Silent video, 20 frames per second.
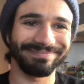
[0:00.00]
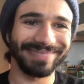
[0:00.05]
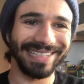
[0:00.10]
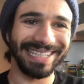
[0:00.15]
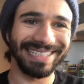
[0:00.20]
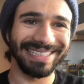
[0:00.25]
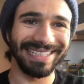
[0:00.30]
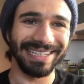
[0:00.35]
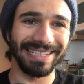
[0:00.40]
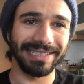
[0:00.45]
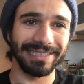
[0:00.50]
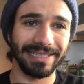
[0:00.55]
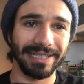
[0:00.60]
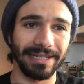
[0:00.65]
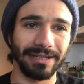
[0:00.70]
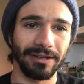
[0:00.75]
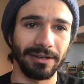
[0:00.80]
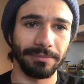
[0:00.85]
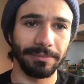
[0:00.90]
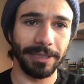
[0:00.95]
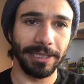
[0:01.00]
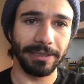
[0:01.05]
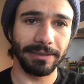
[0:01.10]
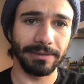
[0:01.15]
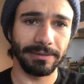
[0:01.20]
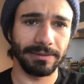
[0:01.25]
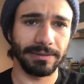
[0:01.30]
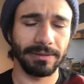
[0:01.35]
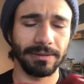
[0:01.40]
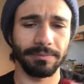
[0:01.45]
It digs in on me,
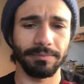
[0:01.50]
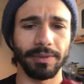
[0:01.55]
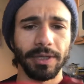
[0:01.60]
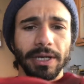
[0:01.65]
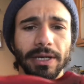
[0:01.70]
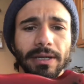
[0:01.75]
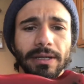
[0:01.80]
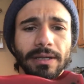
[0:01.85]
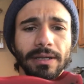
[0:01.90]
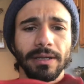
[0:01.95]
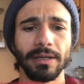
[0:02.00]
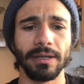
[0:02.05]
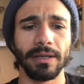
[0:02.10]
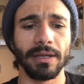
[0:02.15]
but